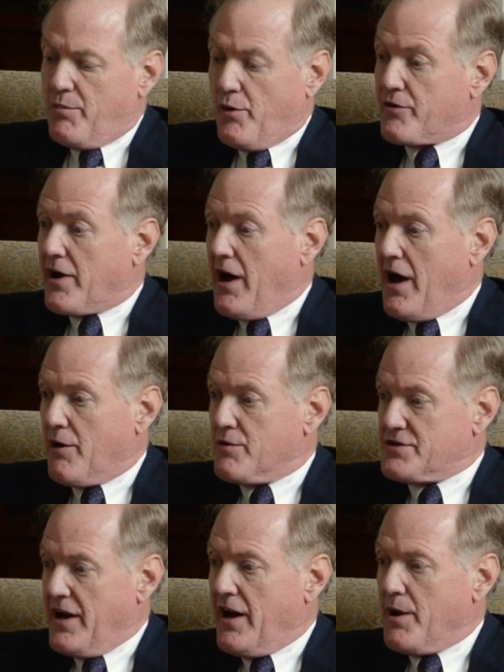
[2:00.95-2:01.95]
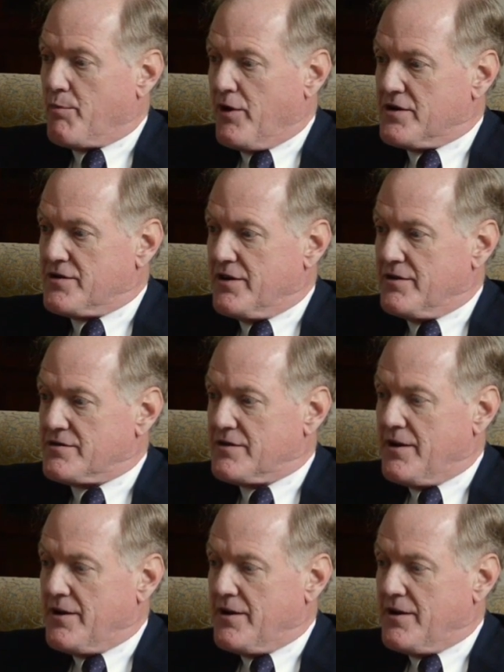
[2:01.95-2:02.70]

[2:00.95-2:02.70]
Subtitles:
both Congress and our presidents